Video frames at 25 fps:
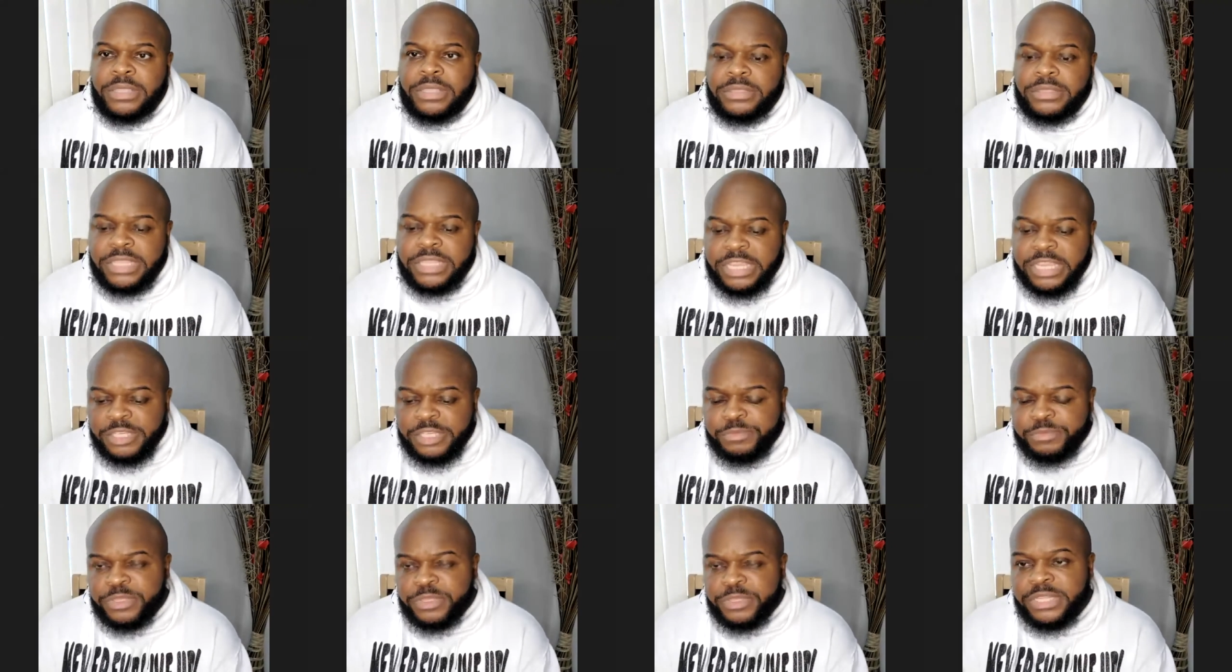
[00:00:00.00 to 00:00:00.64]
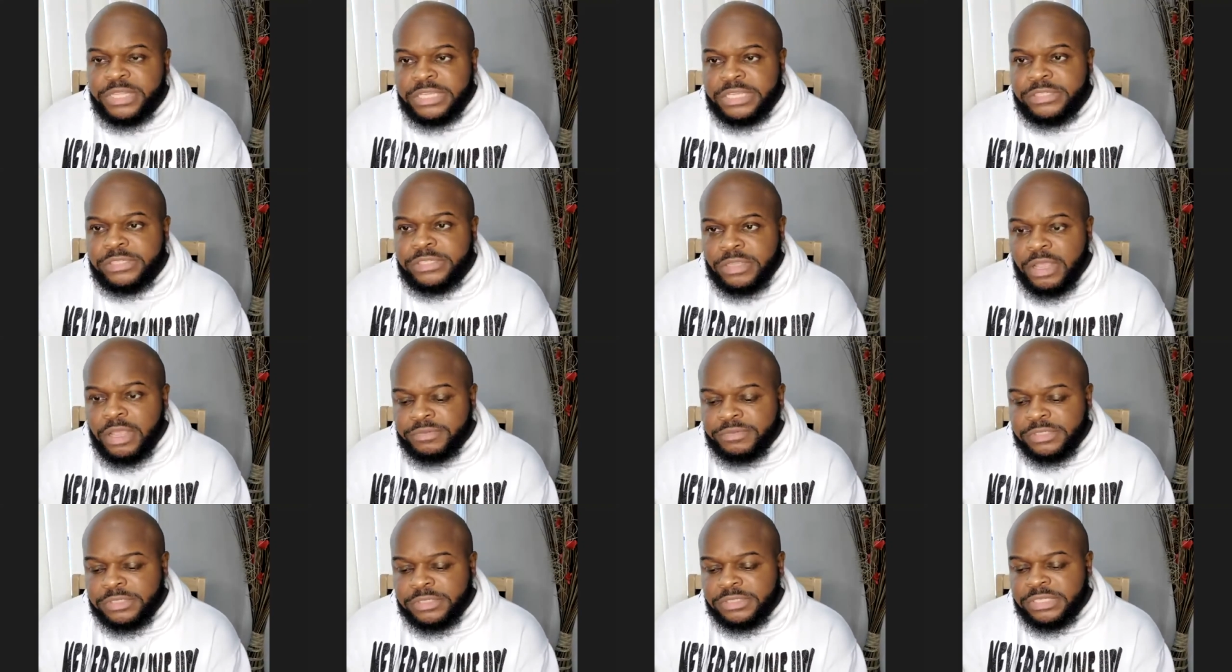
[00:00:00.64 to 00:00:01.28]
These police
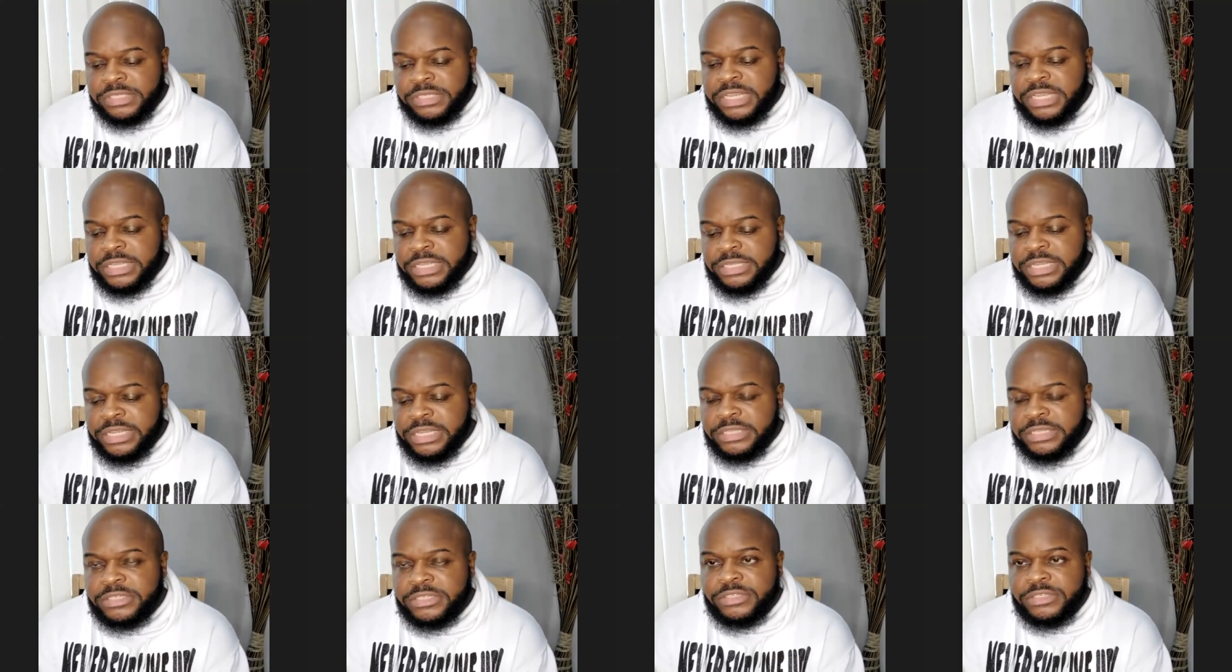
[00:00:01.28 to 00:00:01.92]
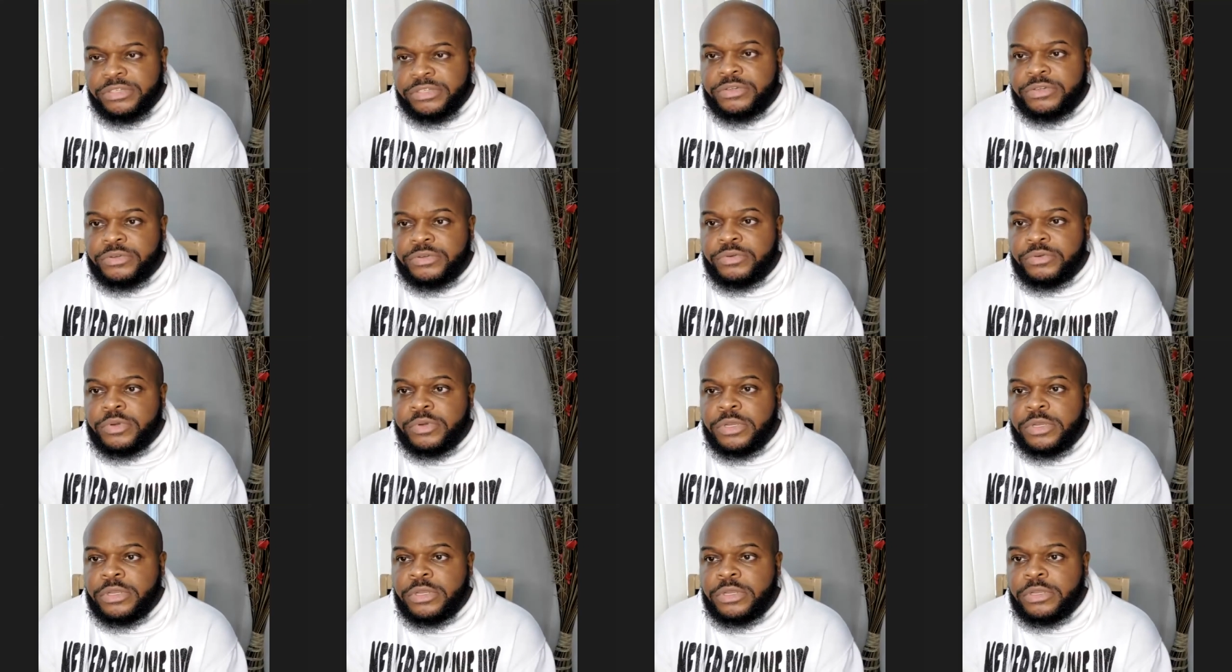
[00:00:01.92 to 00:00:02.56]
officers did this
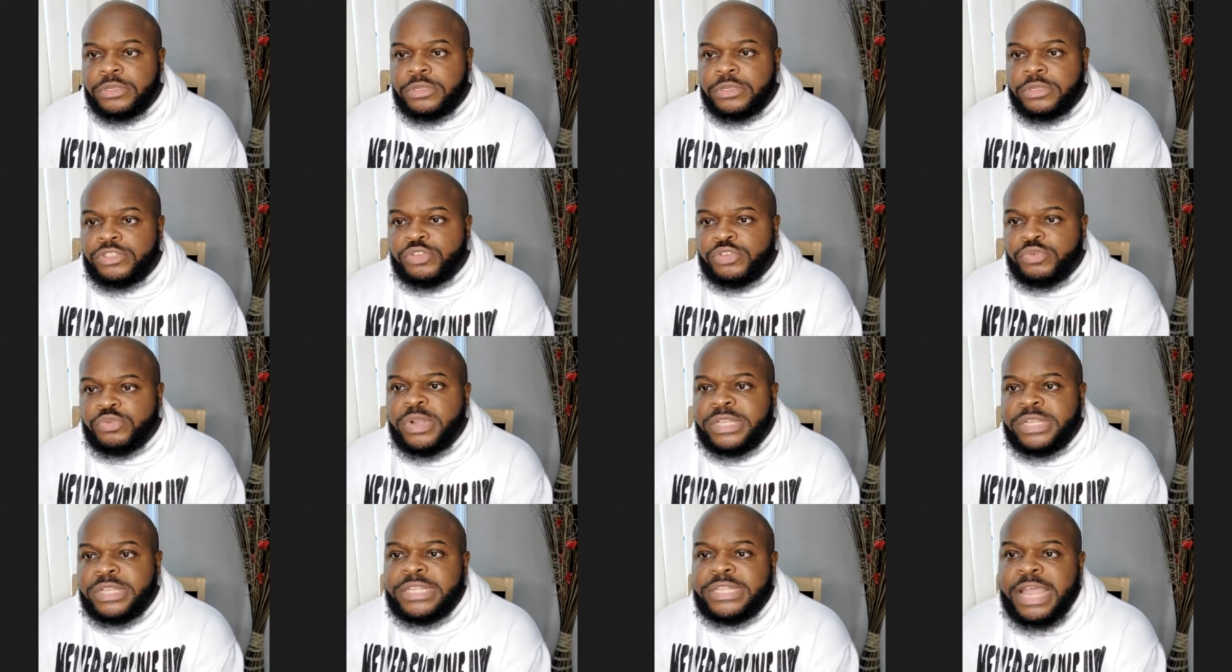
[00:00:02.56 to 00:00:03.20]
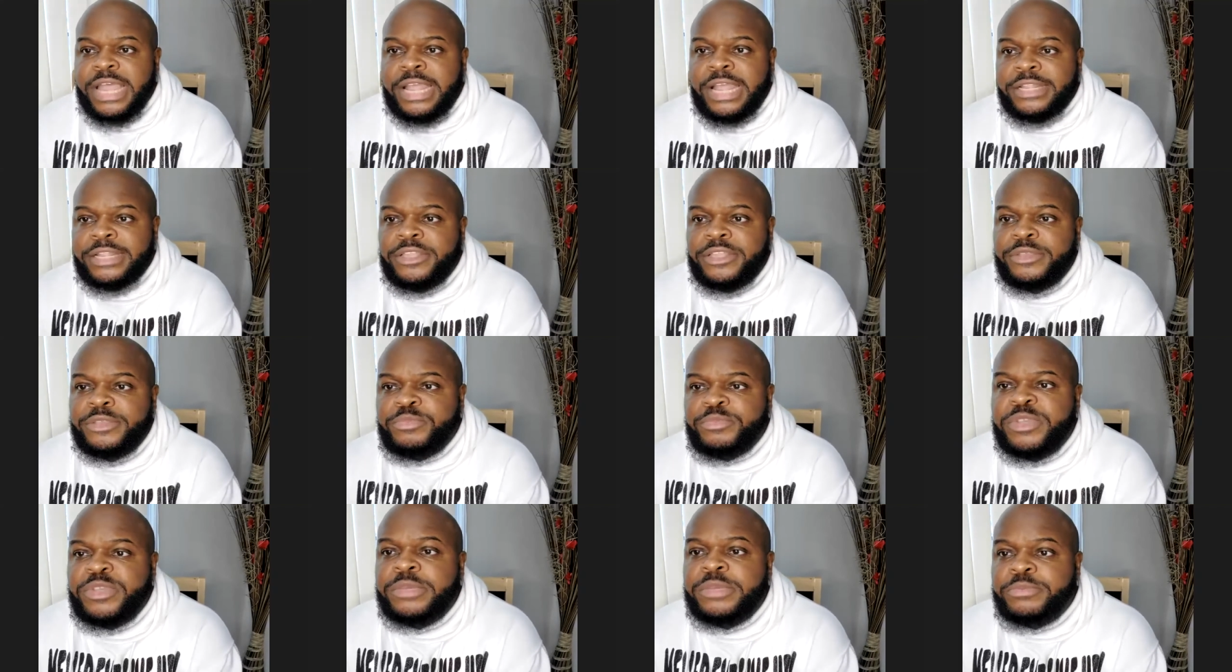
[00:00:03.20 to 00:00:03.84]
to 29
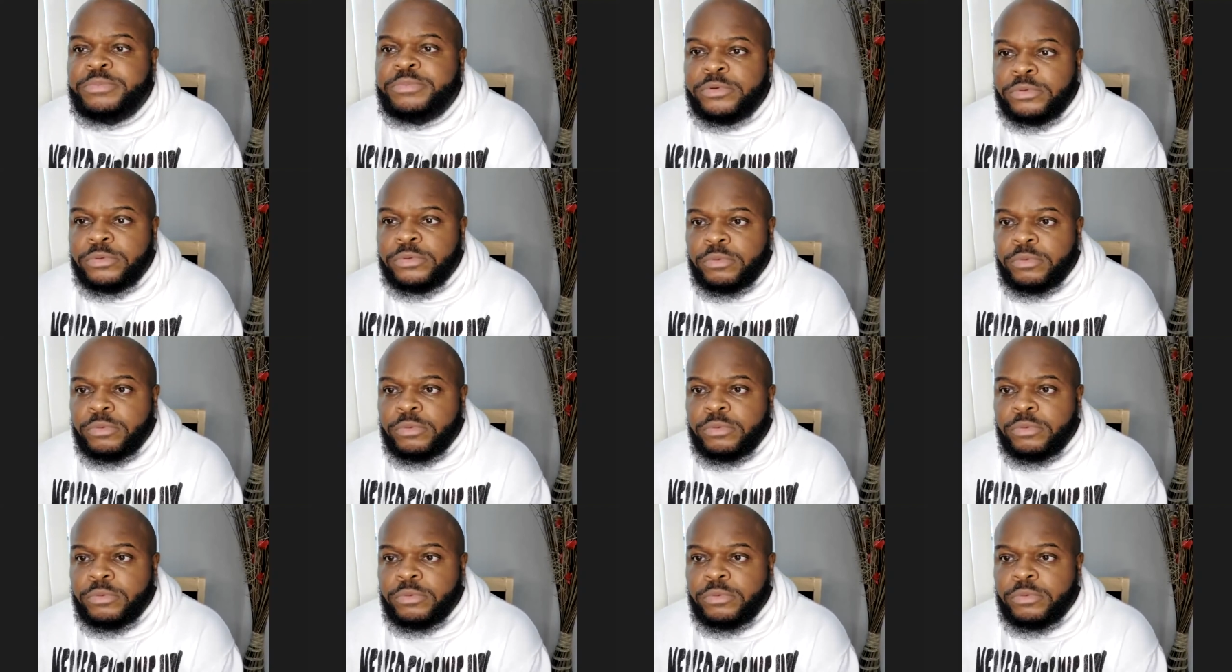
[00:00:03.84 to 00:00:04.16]
other people.